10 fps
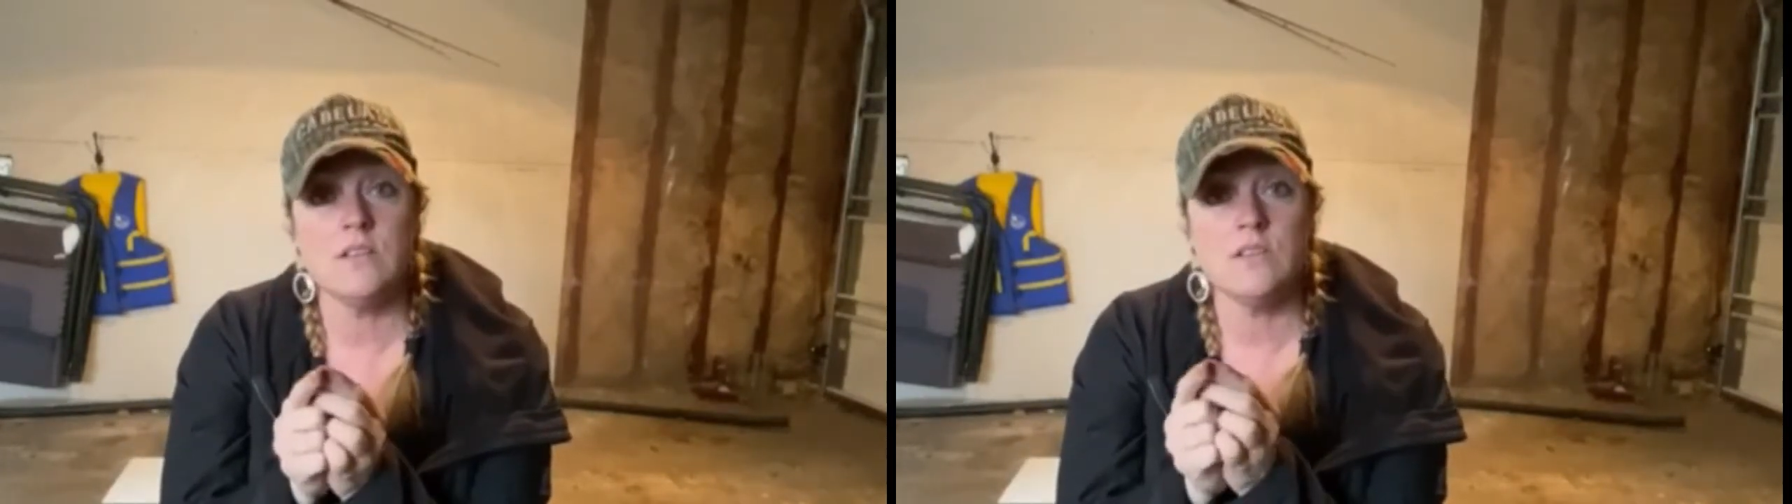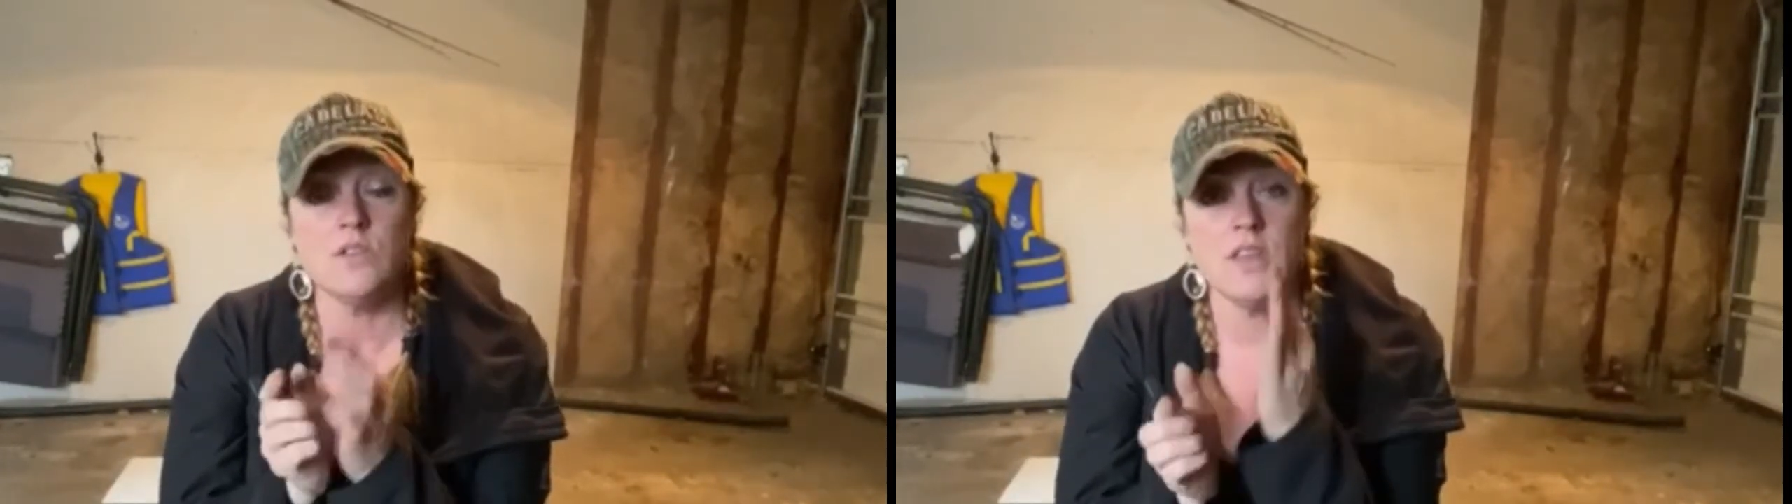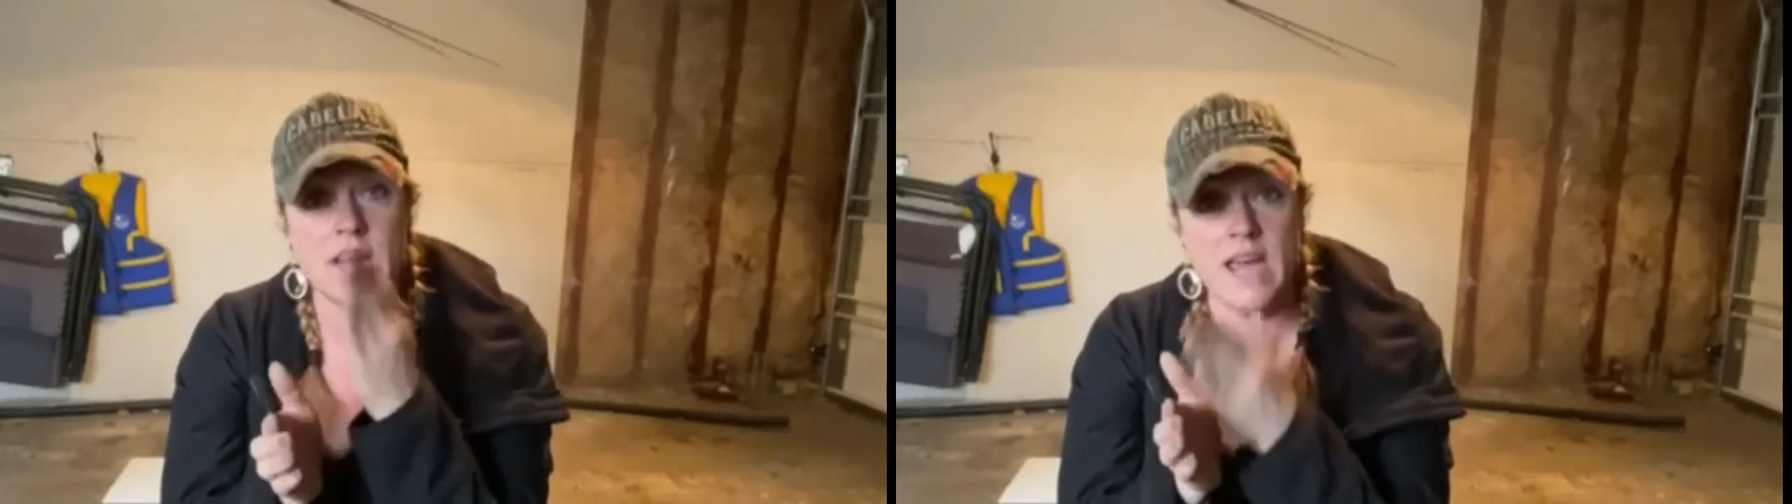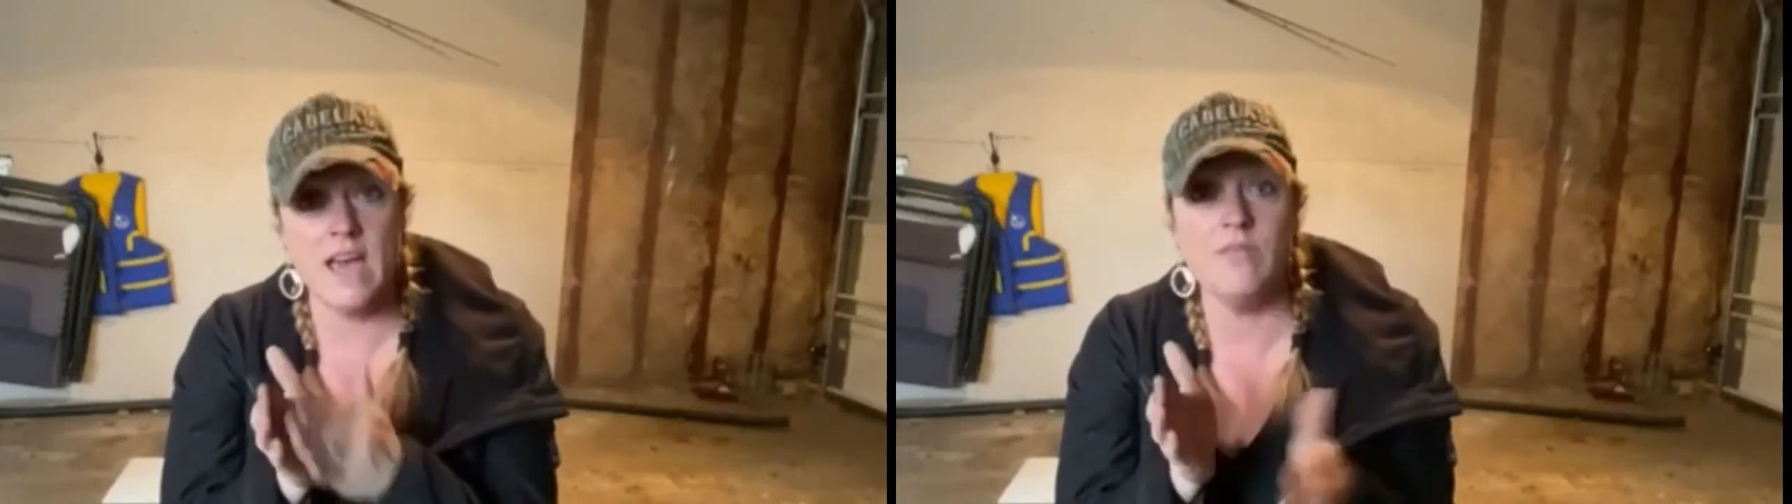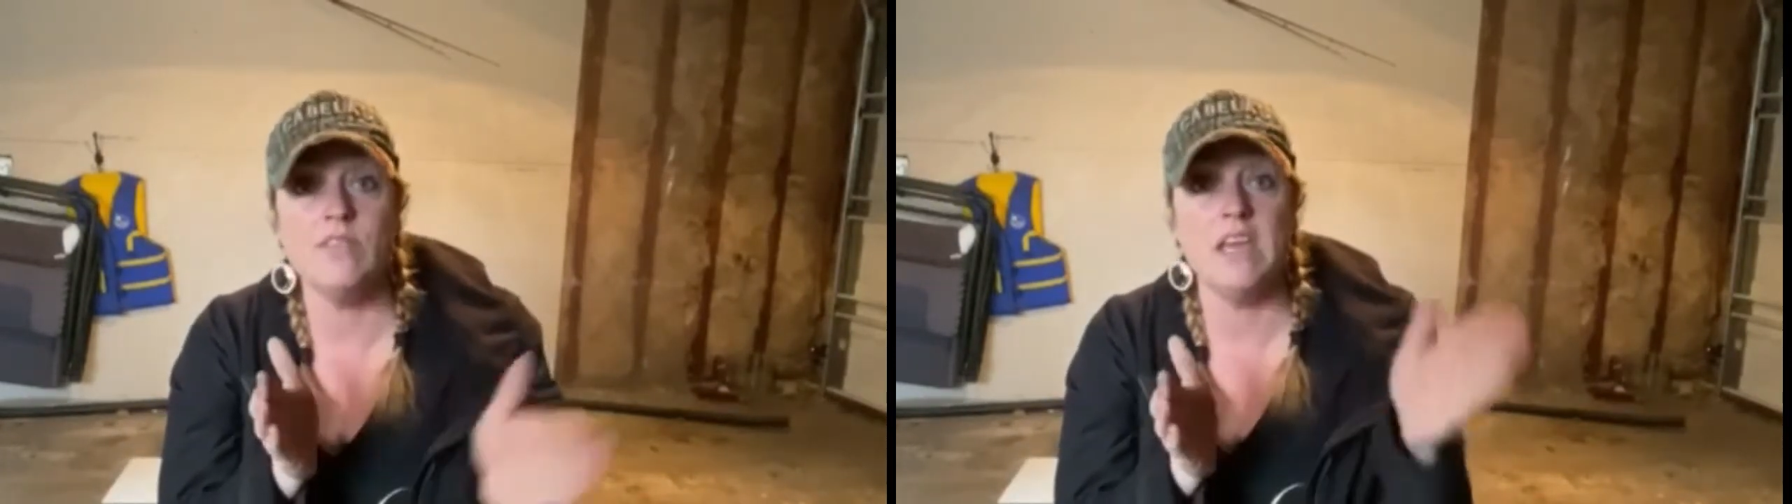so that I
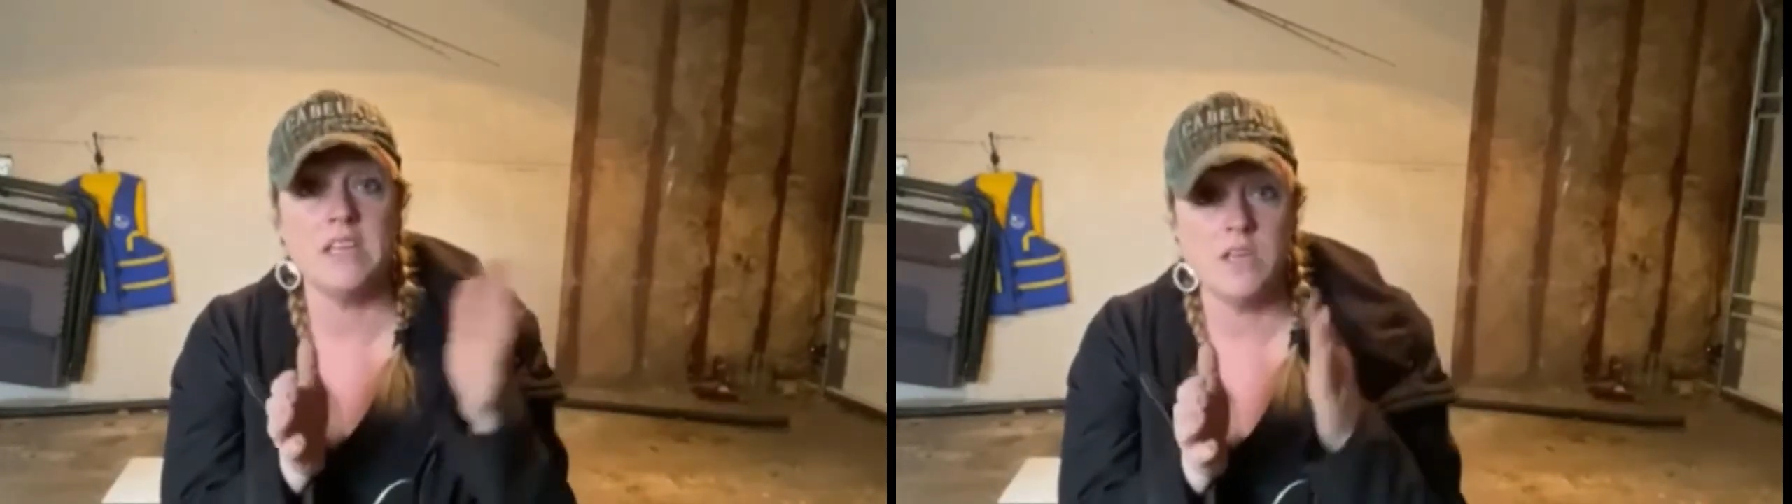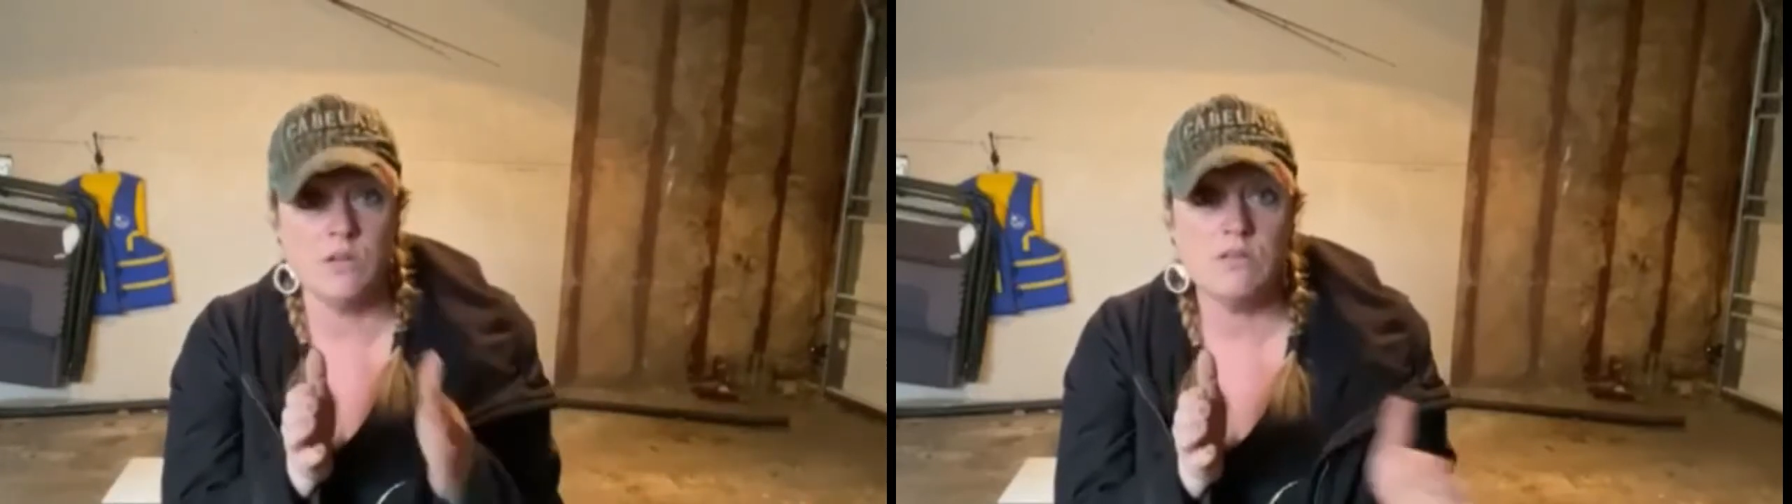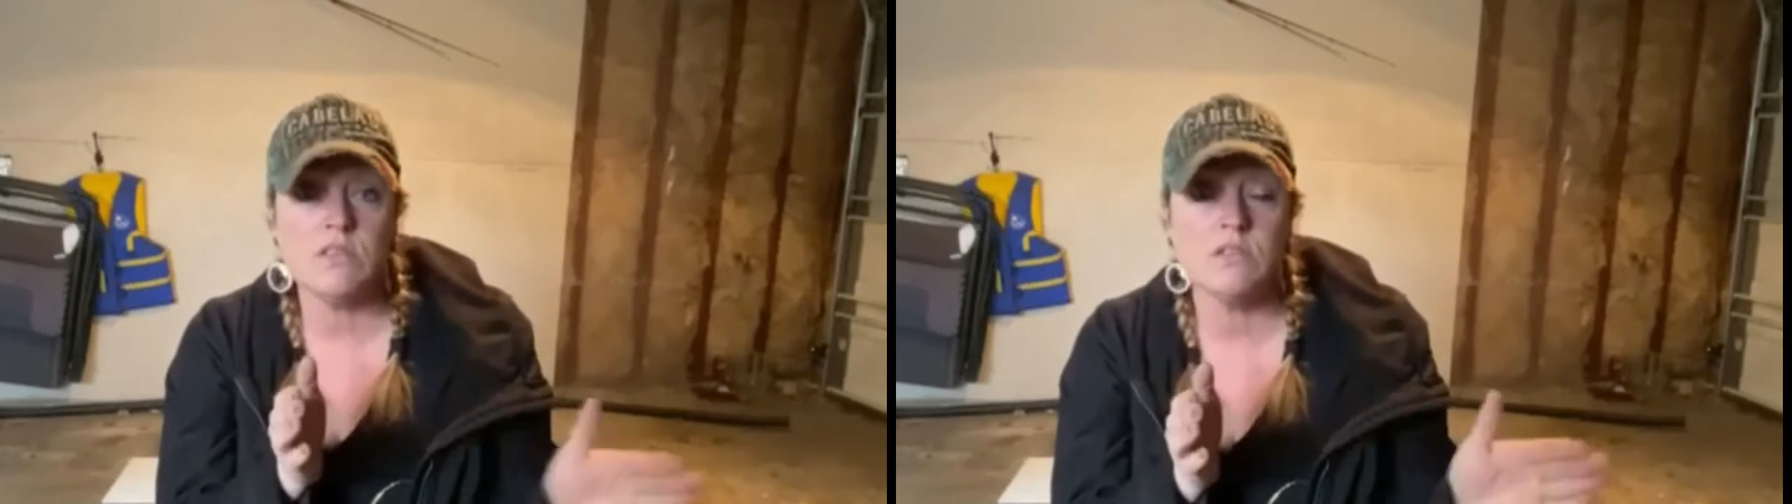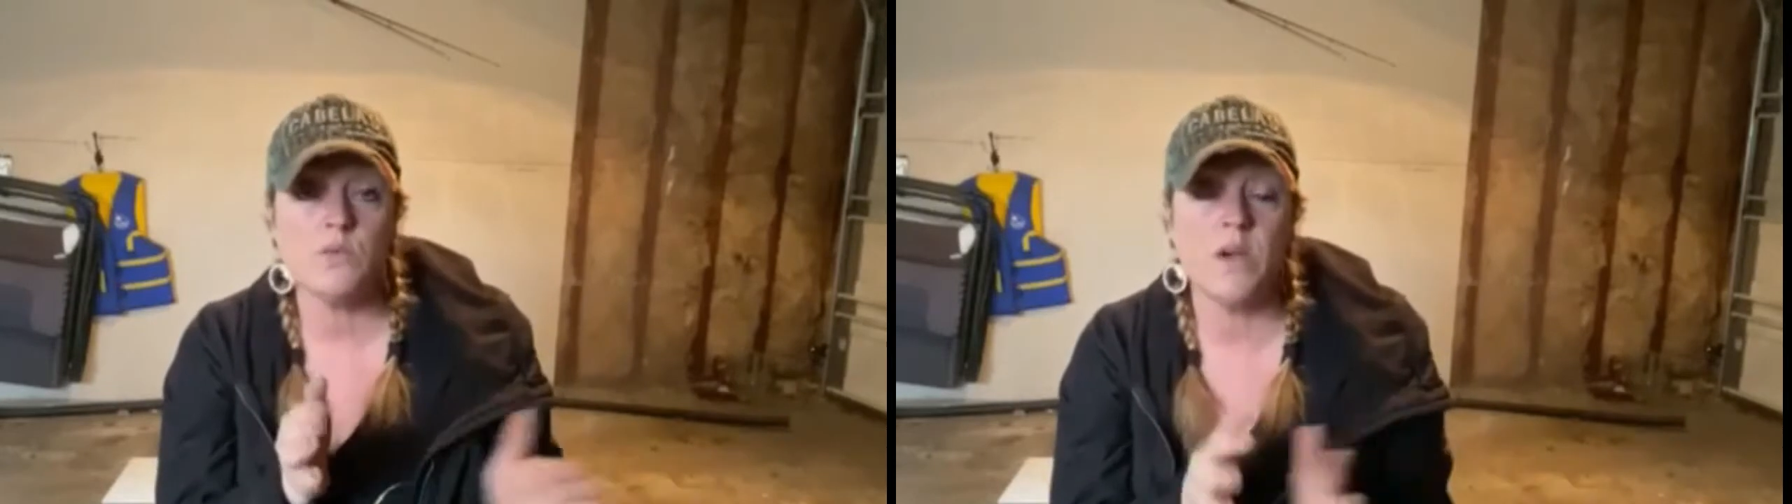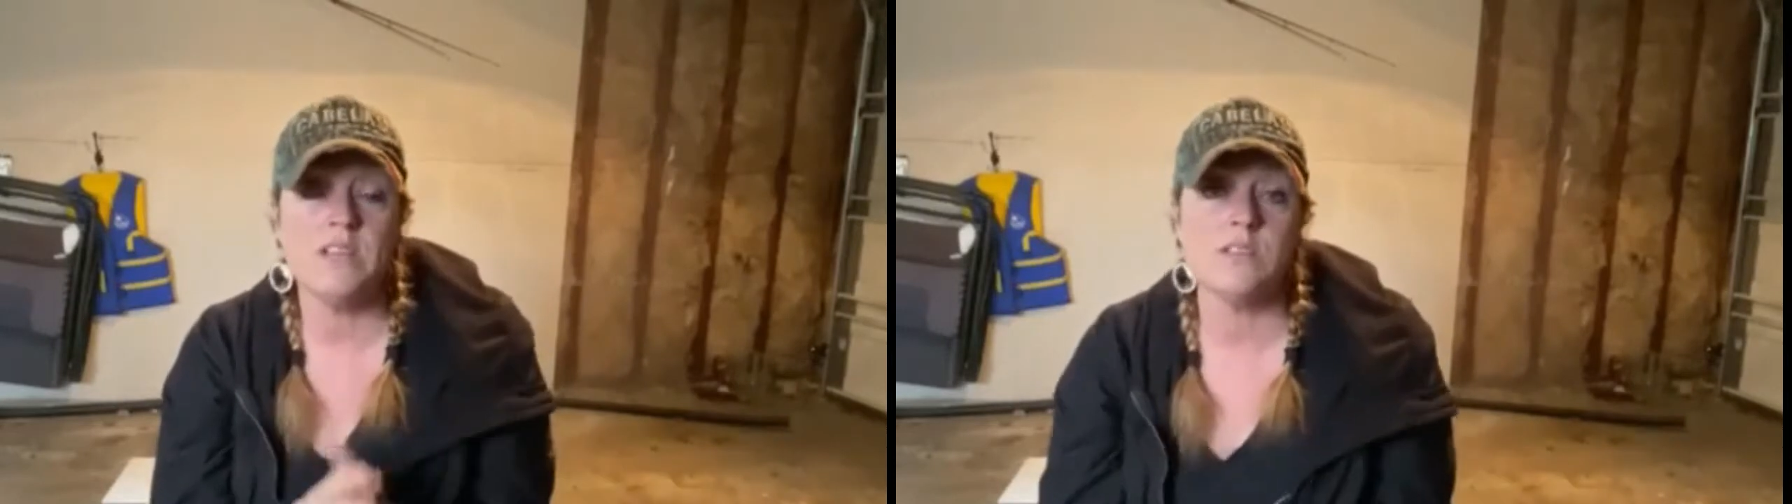have thank yous
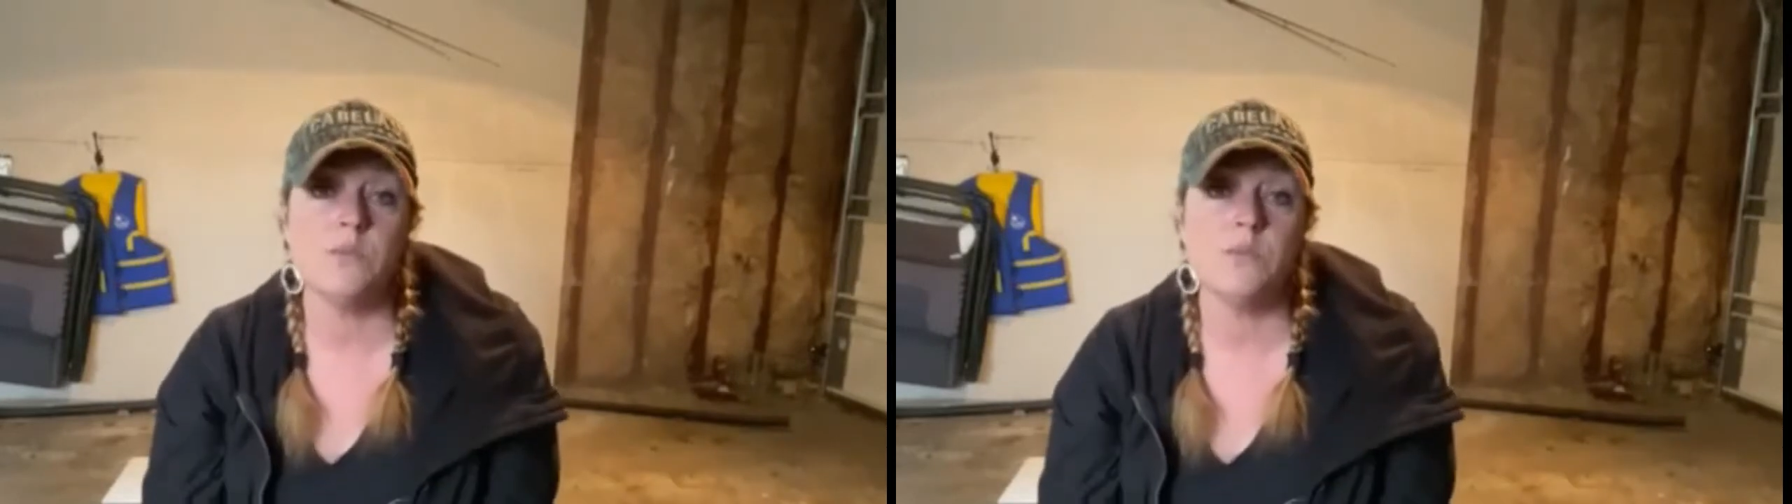twice